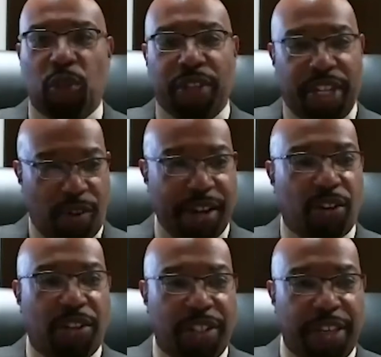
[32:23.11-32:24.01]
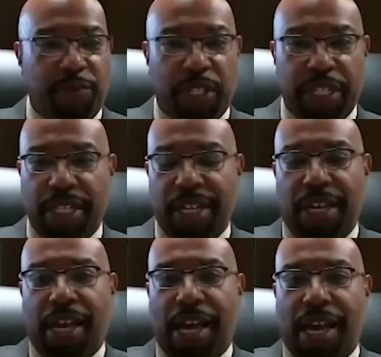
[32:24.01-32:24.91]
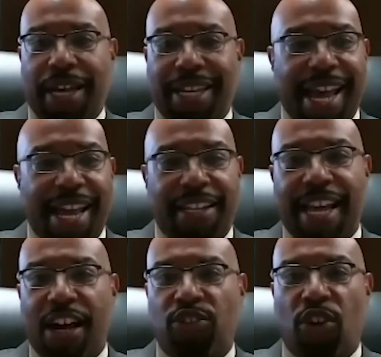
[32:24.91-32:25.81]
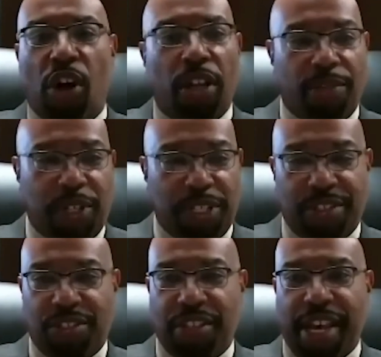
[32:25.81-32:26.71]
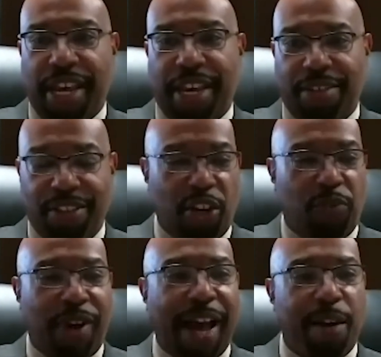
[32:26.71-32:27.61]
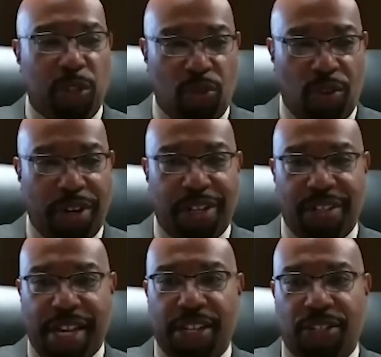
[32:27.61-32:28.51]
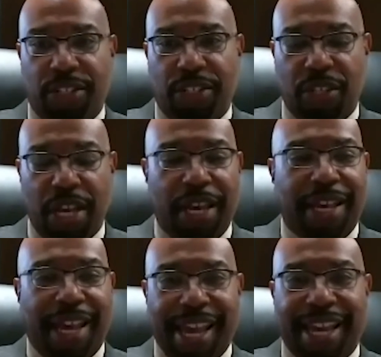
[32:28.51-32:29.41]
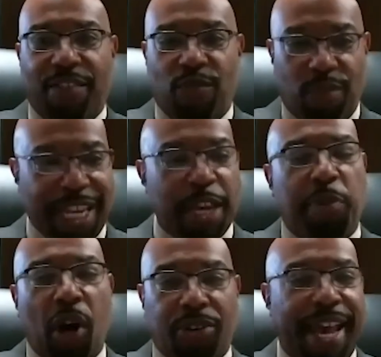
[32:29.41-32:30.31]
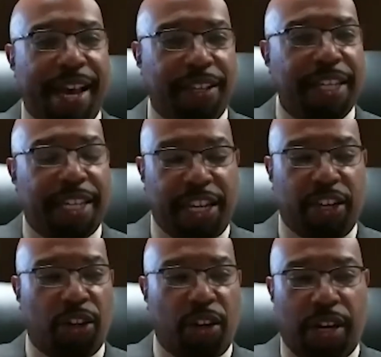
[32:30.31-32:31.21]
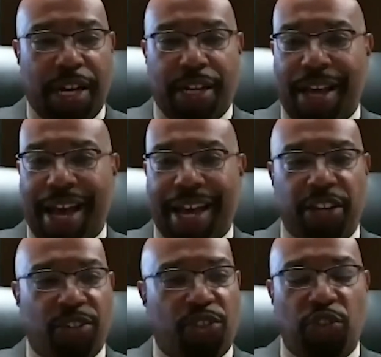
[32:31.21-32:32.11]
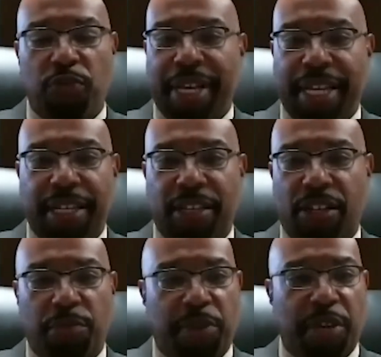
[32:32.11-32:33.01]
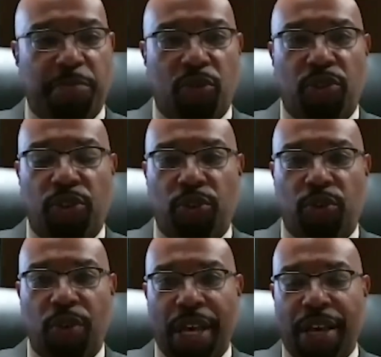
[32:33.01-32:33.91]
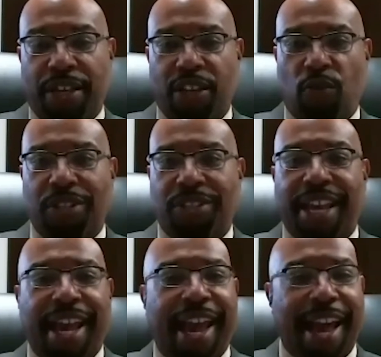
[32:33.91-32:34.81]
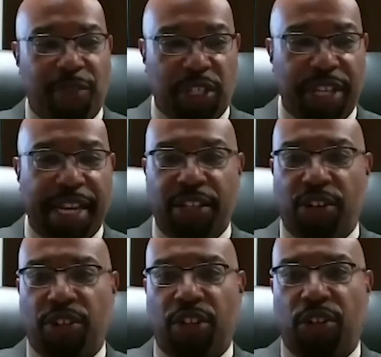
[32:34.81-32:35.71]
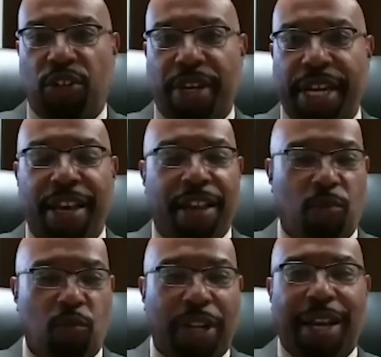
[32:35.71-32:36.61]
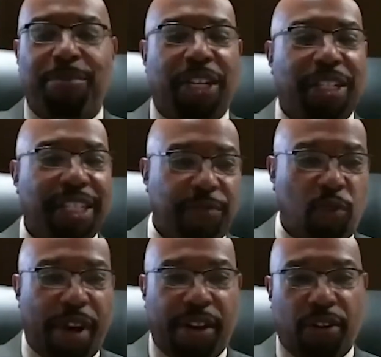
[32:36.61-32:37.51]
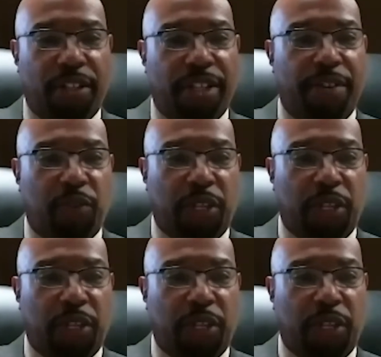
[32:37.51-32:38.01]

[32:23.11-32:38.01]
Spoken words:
Greater Cleveland. And that allows all of us to say, viable organizations, and keep our talent here. I hear too many young people who, once they have attained their degree, well, I'm going to leave Greater Cleveland.